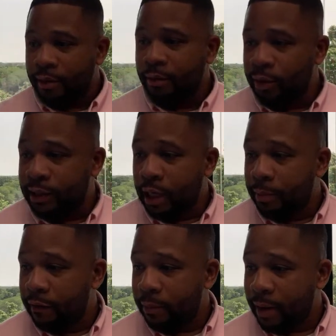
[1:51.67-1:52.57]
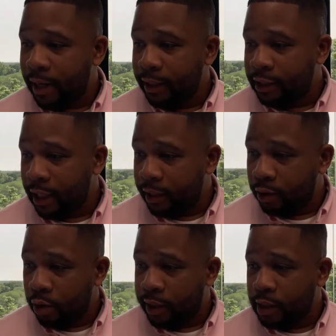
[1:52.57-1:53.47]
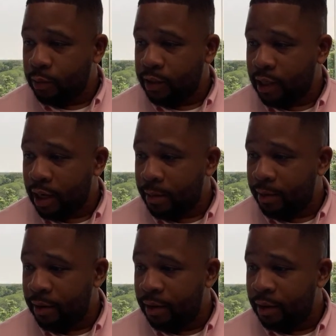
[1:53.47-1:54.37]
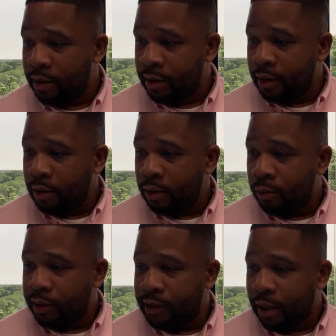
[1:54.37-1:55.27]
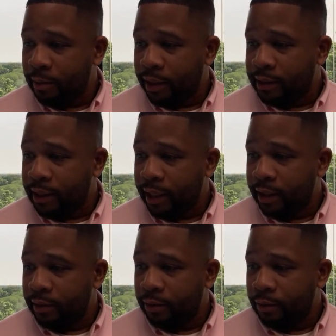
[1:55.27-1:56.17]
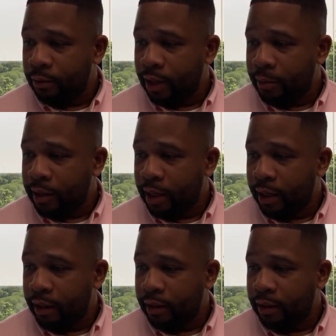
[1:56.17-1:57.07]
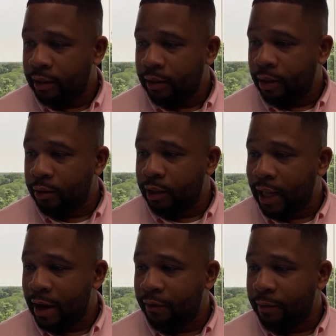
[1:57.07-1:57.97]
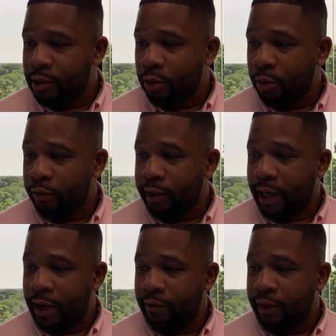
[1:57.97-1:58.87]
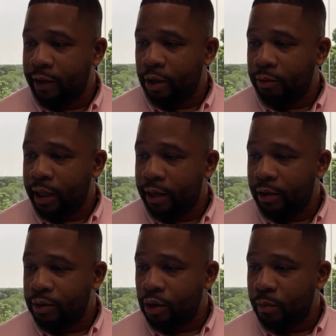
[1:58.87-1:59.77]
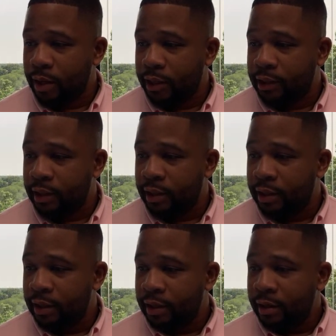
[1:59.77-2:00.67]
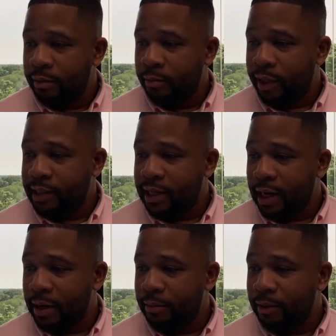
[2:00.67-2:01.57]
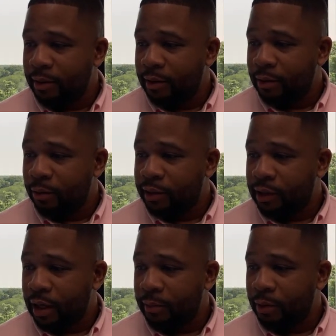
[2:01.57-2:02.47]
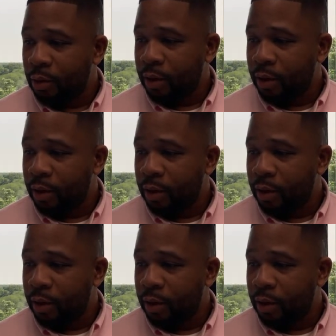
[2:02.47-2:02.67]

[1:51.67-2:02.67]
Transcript: what's up everybody? Johnny Dawkins, what's up? What's up, Linsky? What up, King? Learned a lot from the 203K video. Thank you so much. Big time. What's up? No